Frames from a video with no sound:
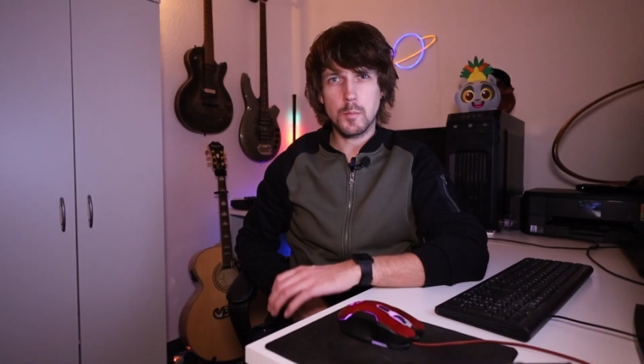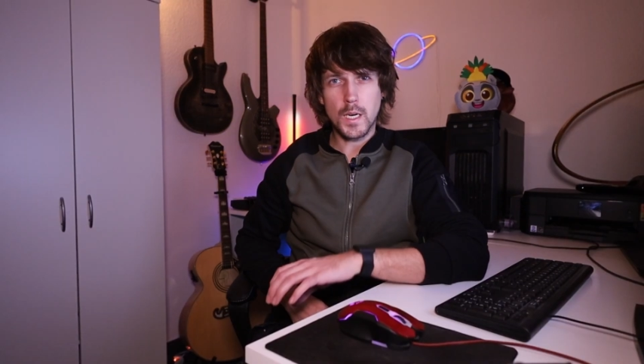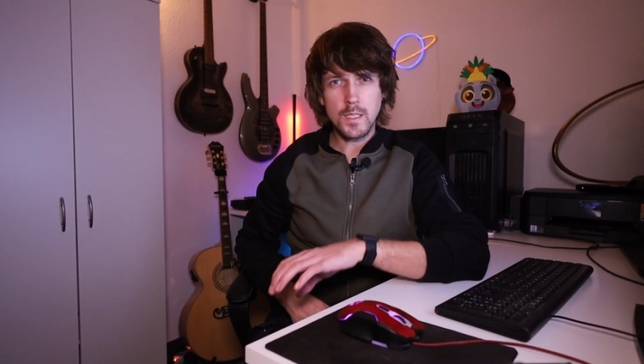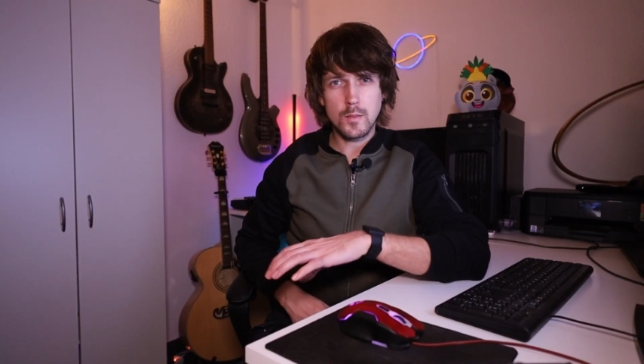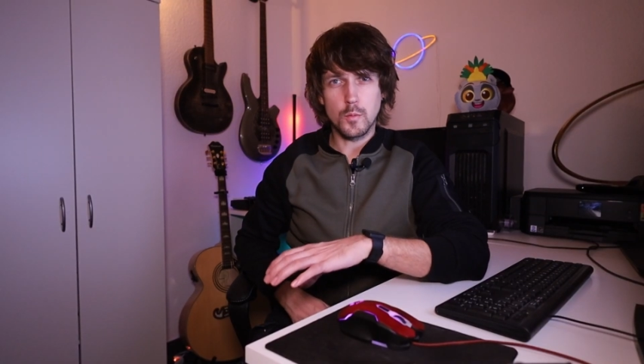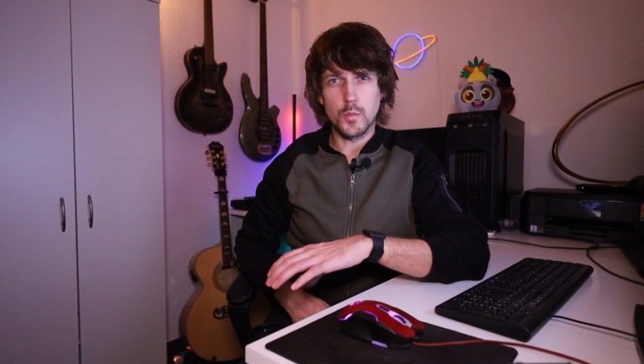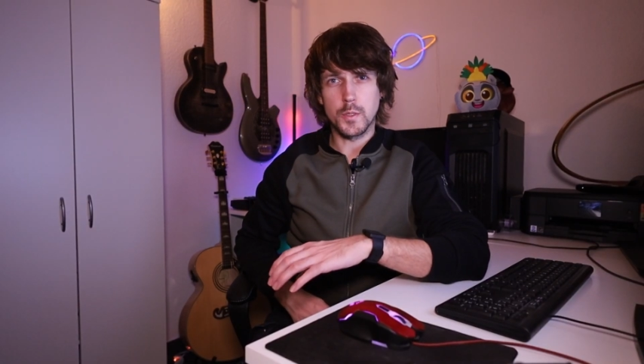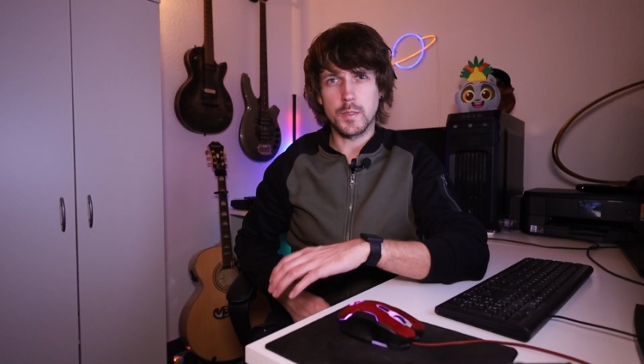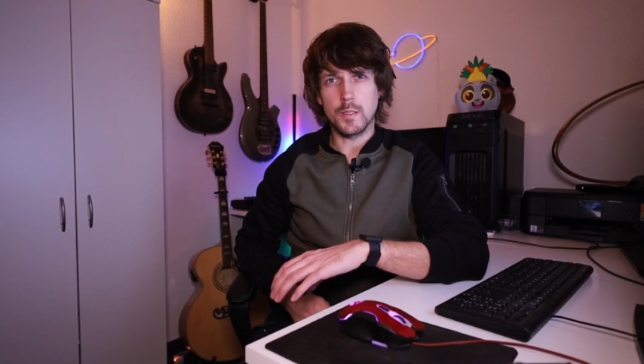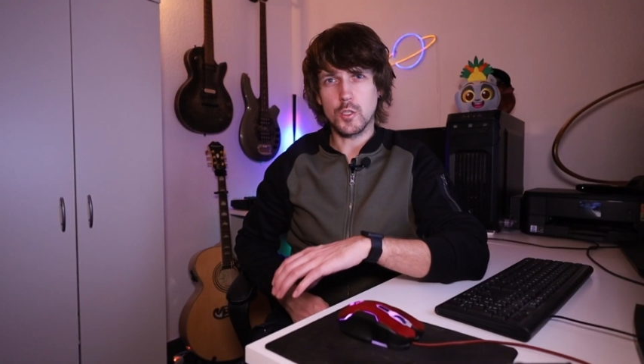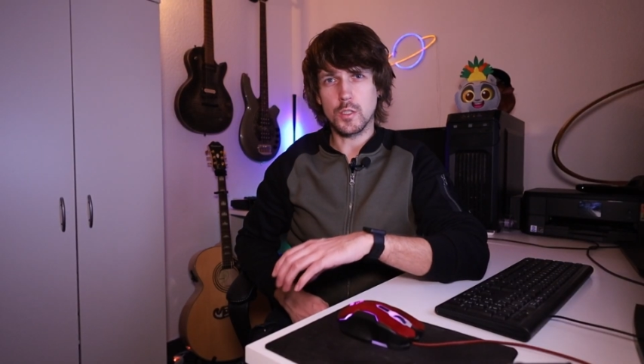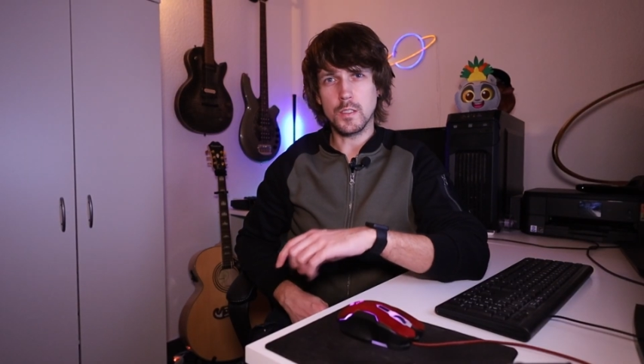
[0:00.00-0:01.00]
Mars
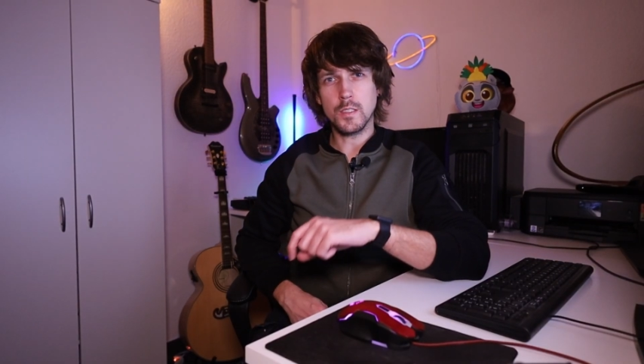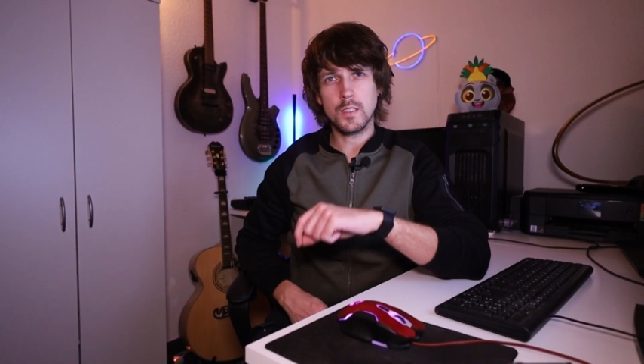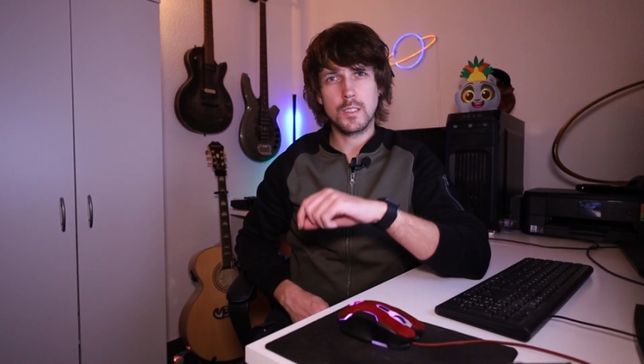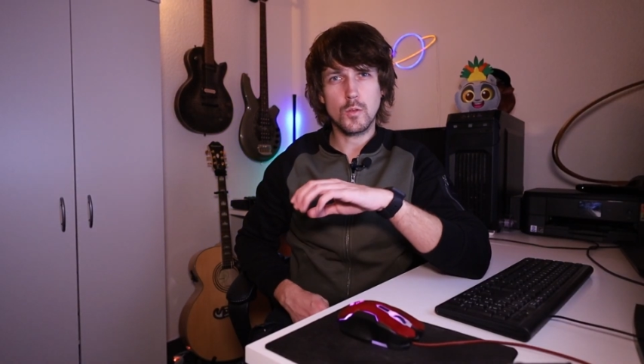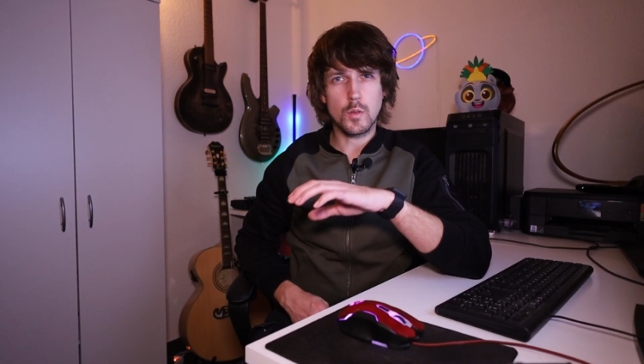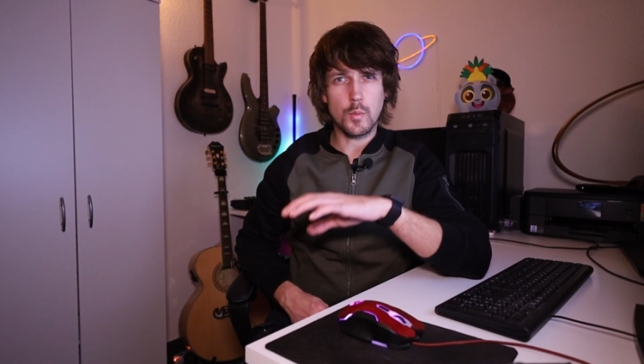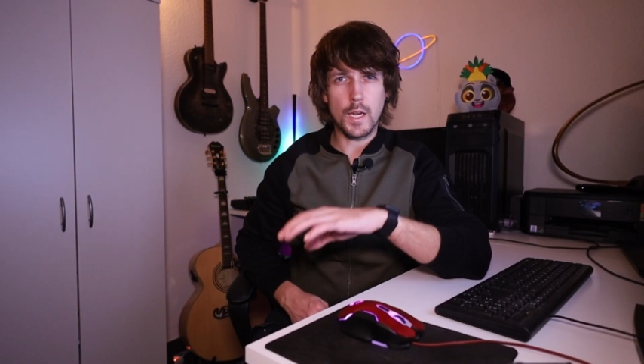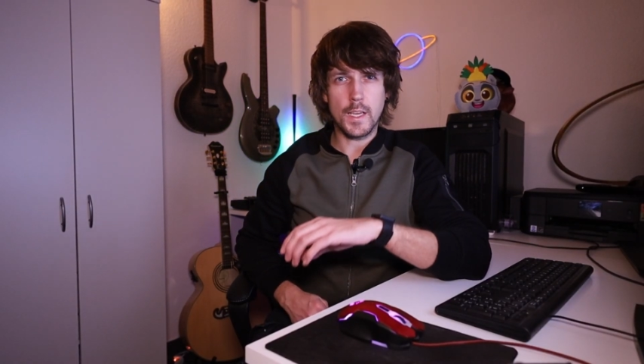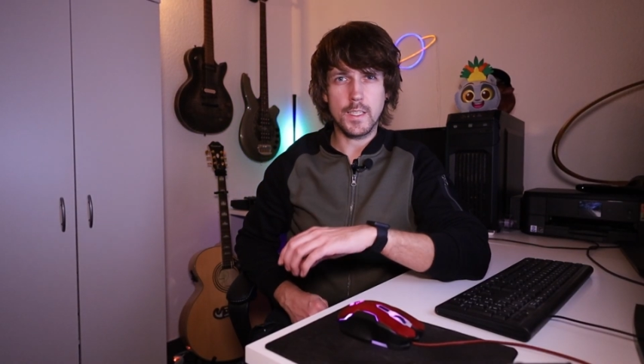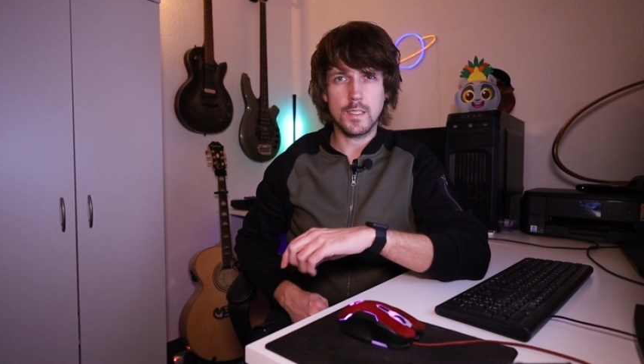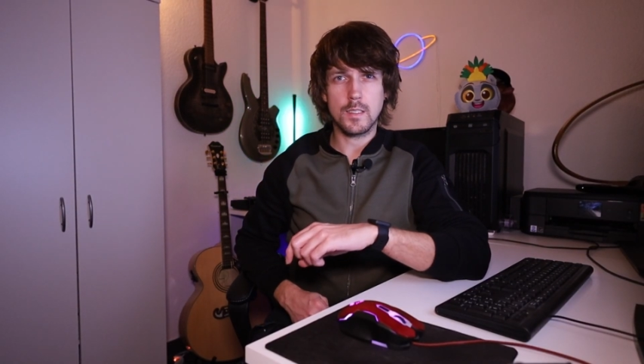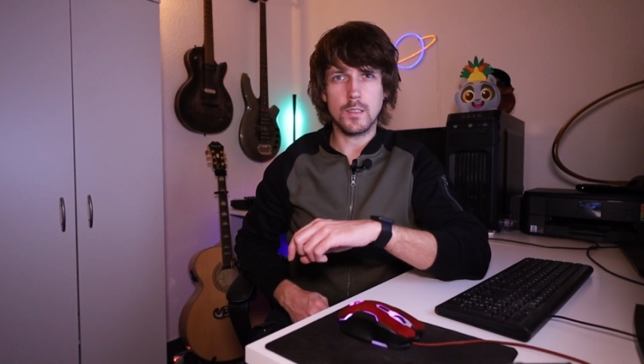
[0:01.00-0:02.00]
opposition took
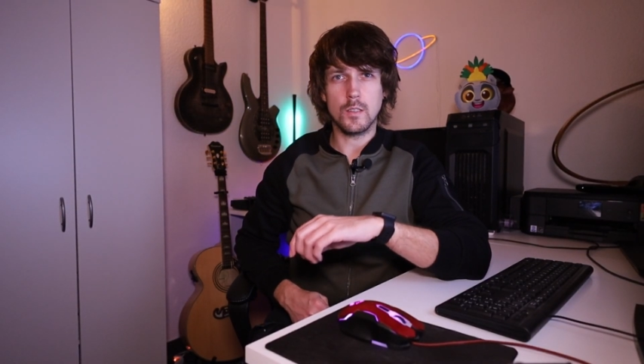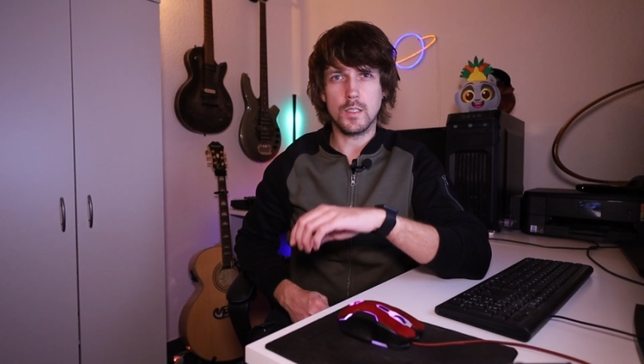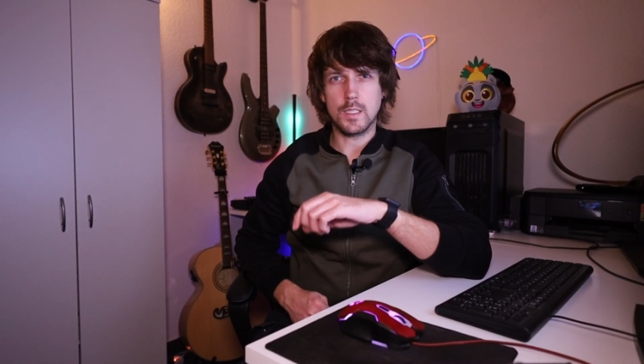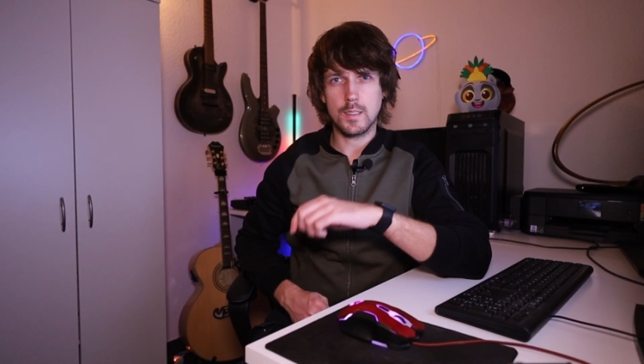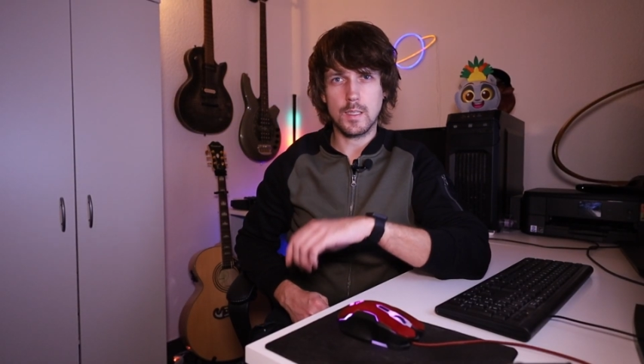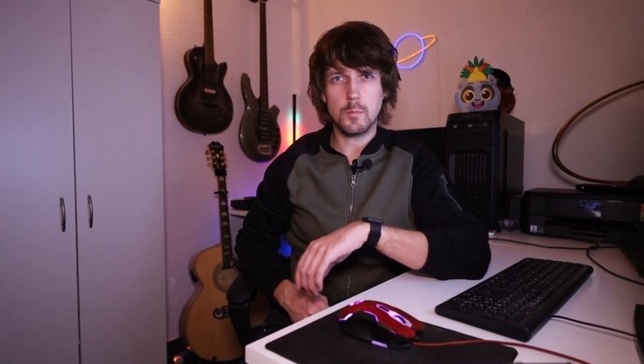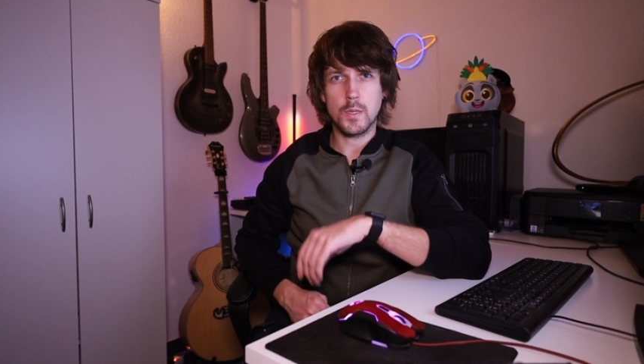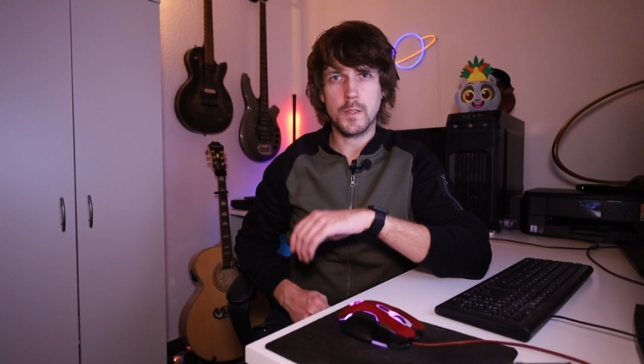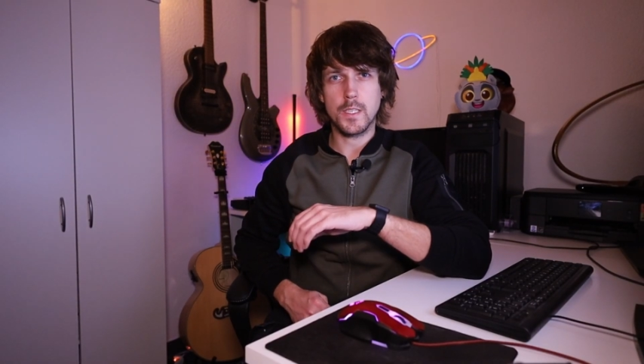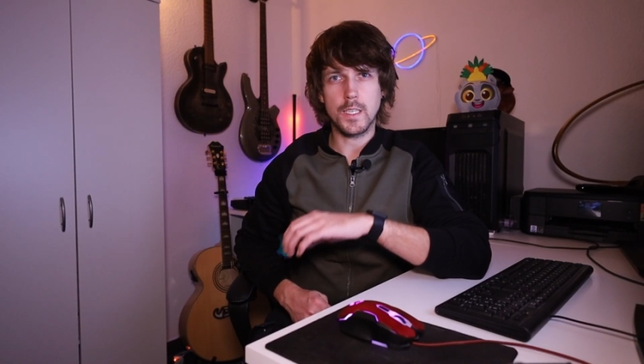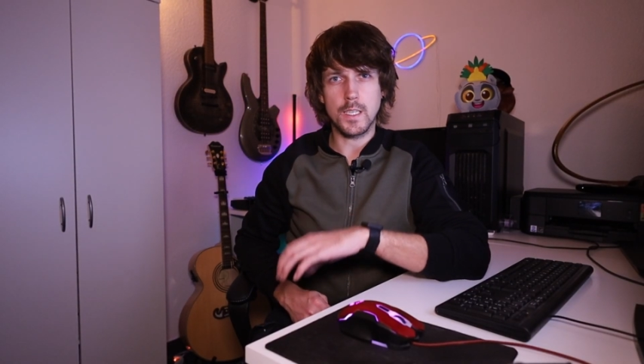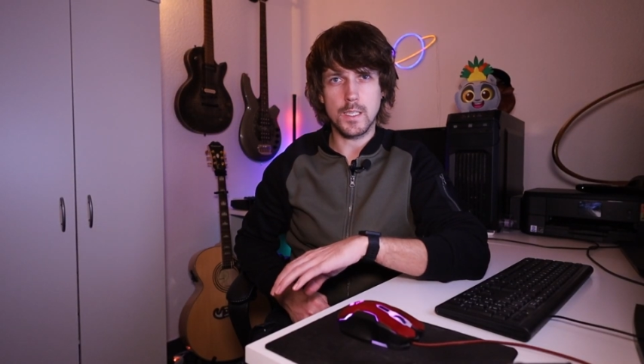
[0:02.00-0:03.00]
place on December
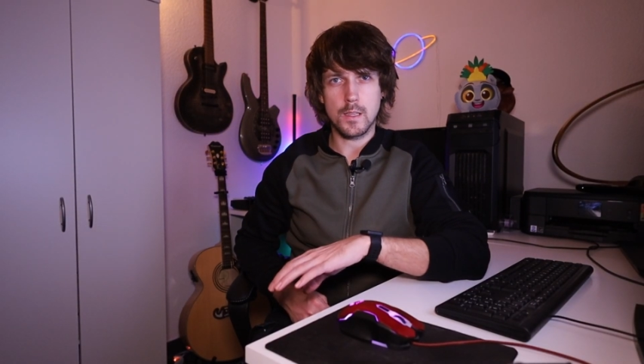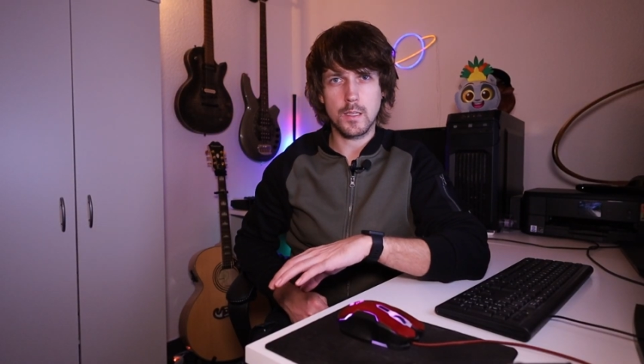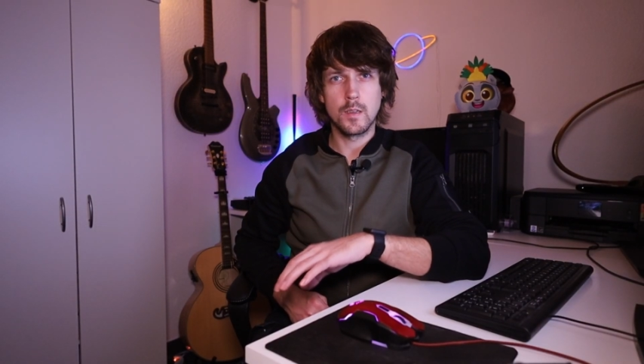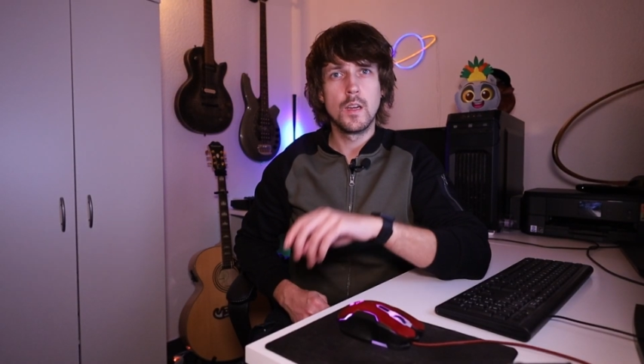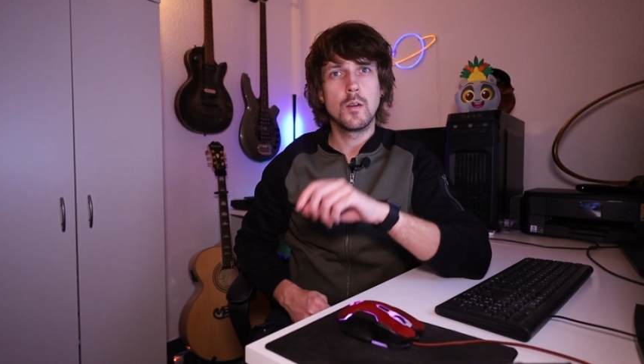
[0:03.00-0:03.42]
the 8th,